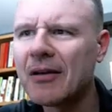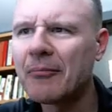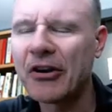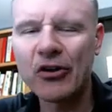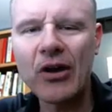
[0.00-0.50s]

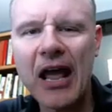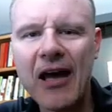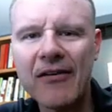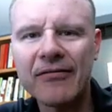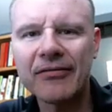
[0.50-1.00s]
But you'd
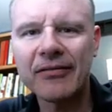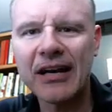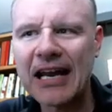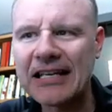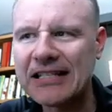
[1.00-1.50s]
have an
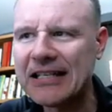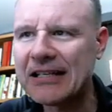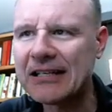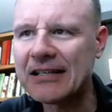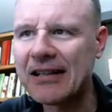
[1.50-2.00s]

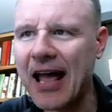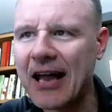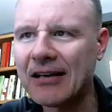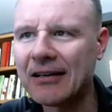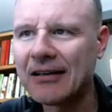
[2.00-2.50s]
idea
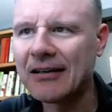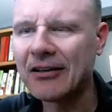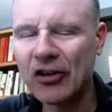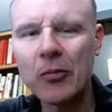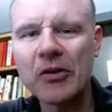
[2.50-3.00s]
that
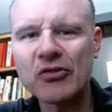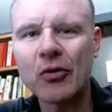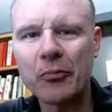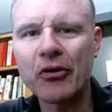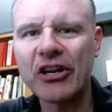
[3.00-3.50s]
humans
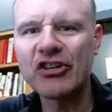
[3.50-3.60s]
were pretty